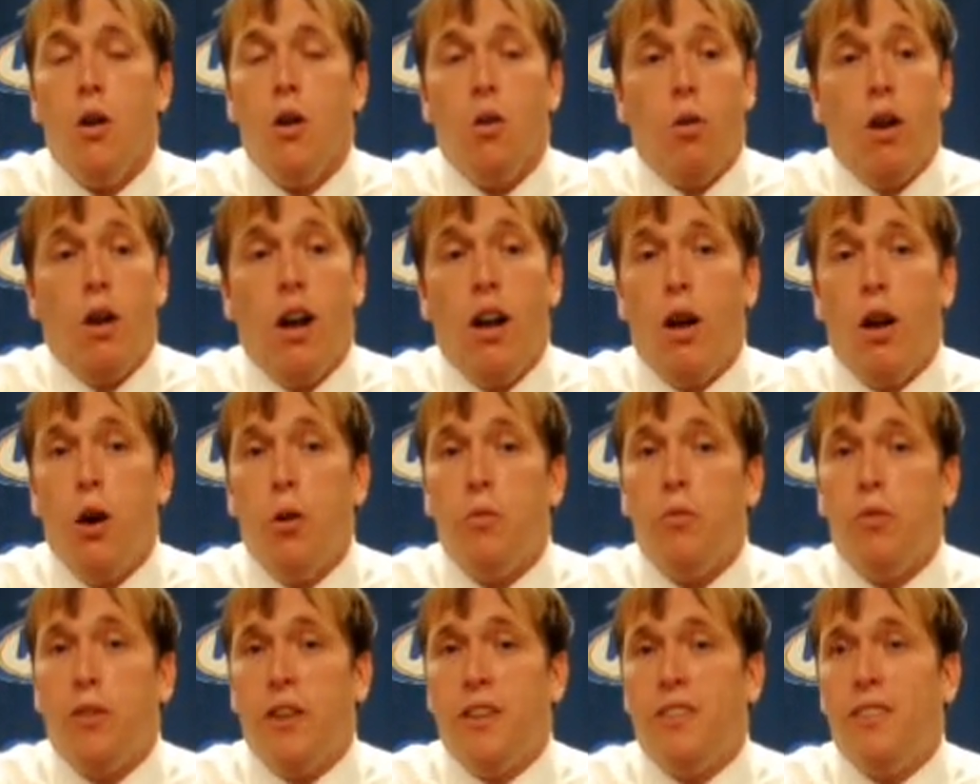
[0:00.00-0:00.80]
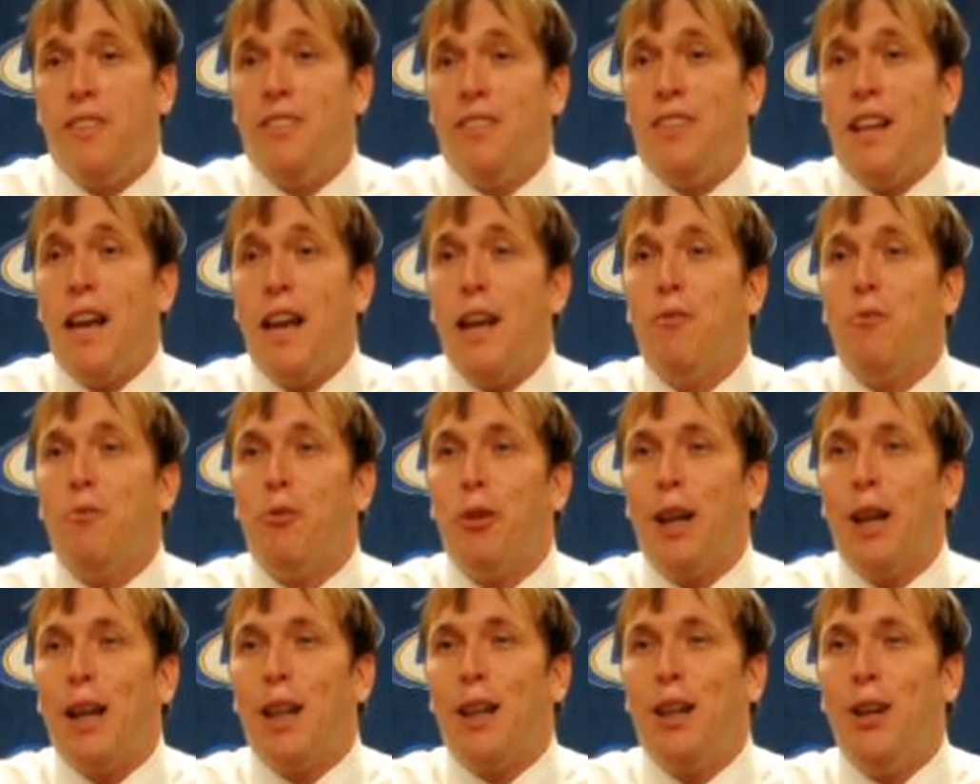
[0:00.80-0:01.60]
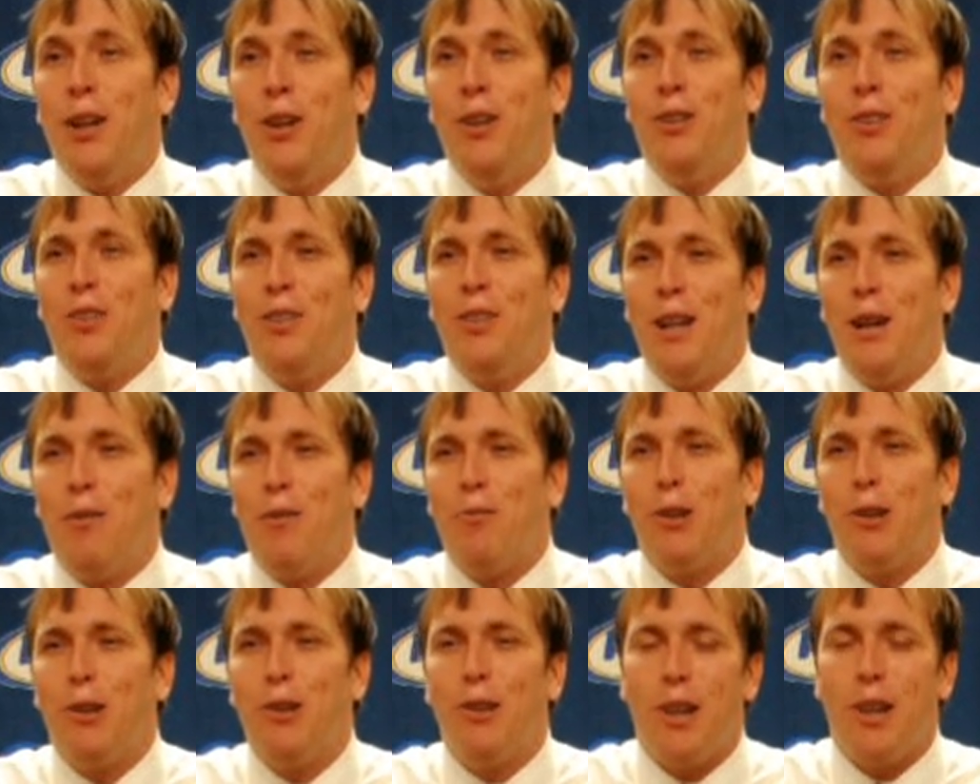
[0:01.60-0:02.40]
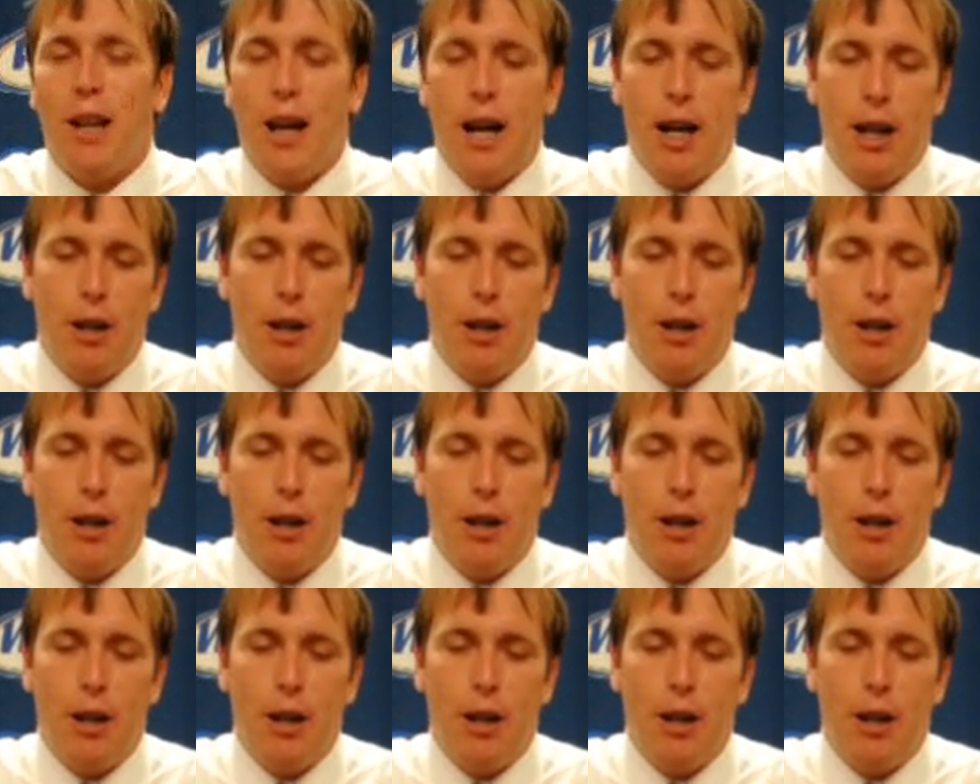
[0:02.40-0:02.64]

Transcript: Well, hopefully it's the same. We can get those numbers.